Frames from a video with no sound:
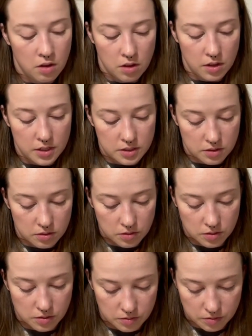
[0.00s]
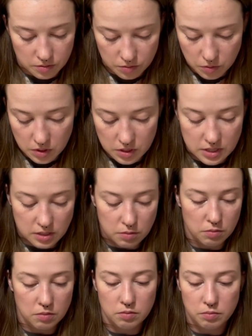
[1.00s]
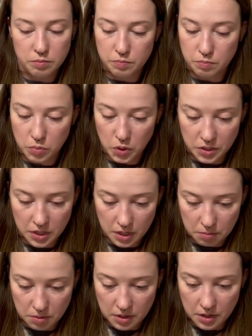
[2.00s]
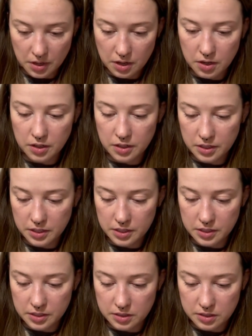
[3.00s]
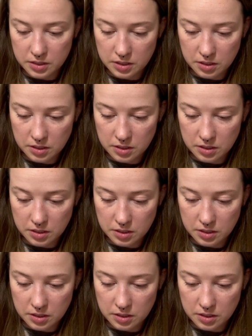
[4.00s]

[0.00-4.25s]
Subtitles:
the last book type thing I got is,